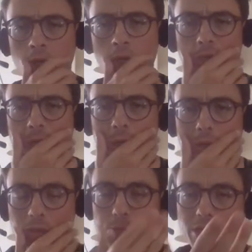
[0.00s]
So
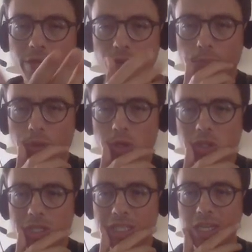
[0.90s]
this specific
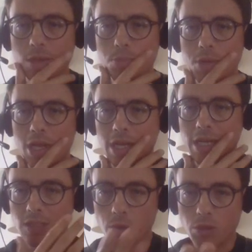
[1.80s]
person has sent me a
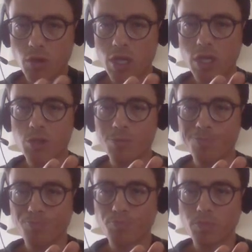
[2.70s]
nice little introduction.
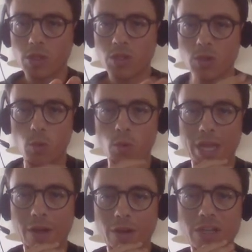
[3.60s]
So all the
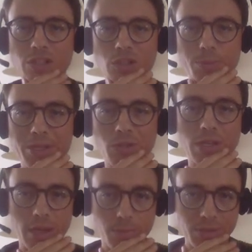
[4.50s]
calculations are based on
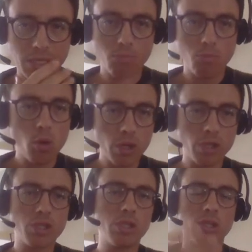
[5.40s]
9%
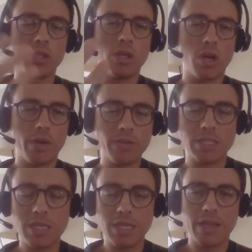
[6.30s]
mortgage.
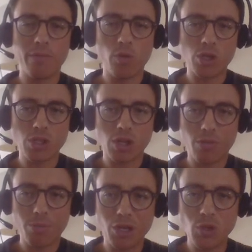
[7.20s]
Obviously, they've watched a lot
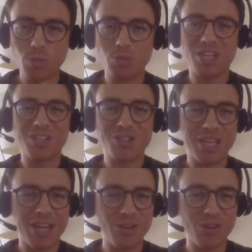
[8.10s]
of my YouTube channels because
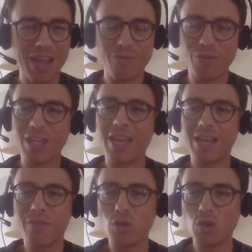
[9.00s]
I don't advocate
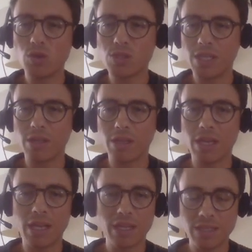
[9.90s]
ever using
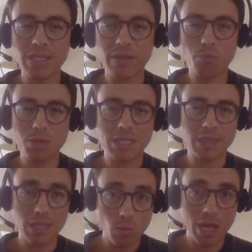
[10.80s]
the 7%
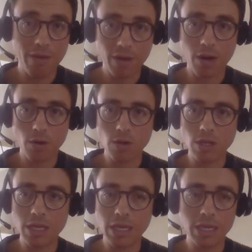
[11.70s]
that we have
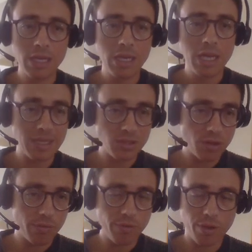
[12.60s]
currently as
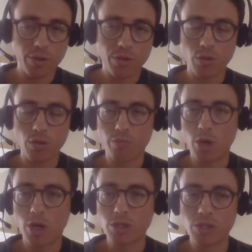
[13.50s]
of the 3rd of
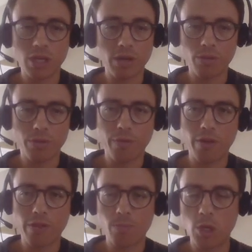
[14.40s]
March or the
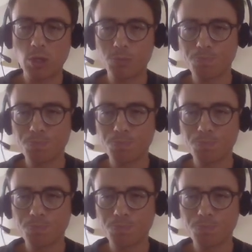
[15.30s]
15th of March.